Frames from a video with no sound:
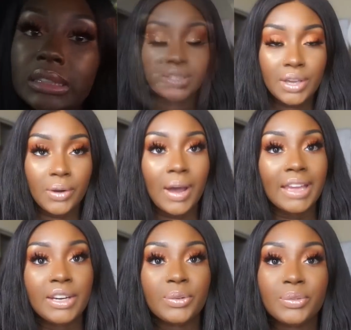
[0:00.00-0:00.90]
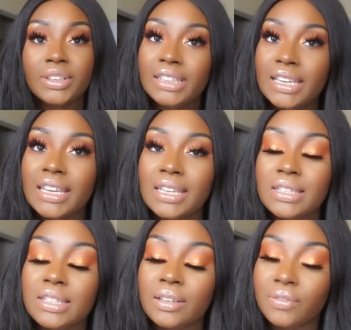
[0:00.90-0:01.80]
So I didn't really
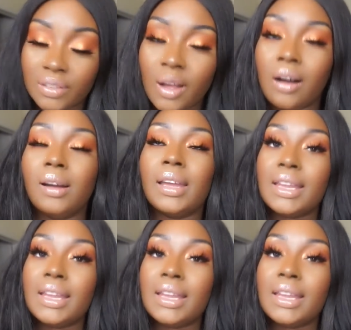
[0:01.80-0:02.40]
get to vlog